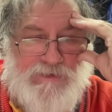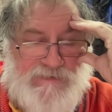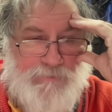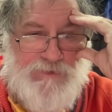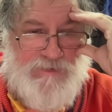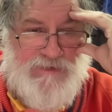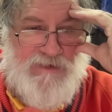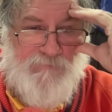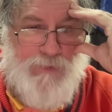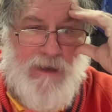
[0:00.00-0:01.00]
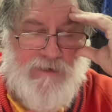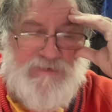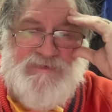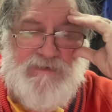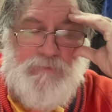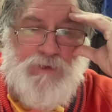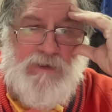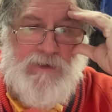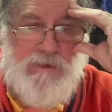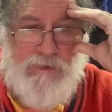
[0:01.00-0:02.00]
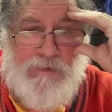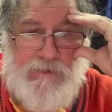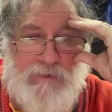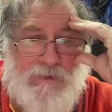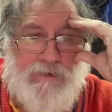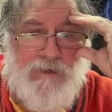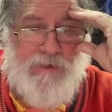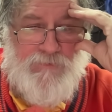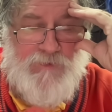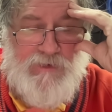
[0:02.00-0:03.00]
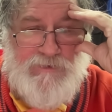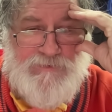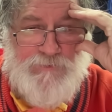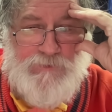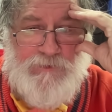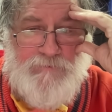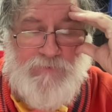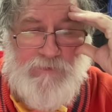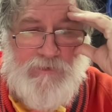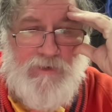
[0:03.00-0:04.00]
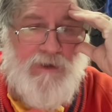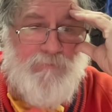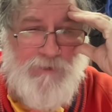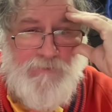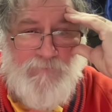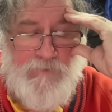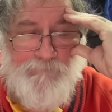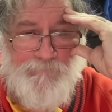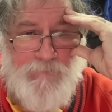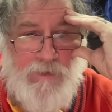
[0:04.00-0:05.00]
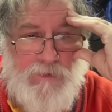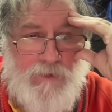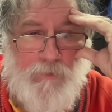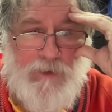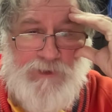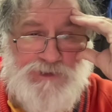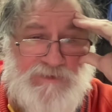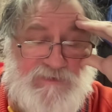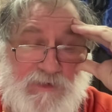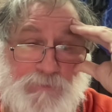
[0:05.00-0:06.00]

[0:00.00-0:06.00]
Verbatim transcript: simply to give back a CBE and think it's all over, game over. When she's in a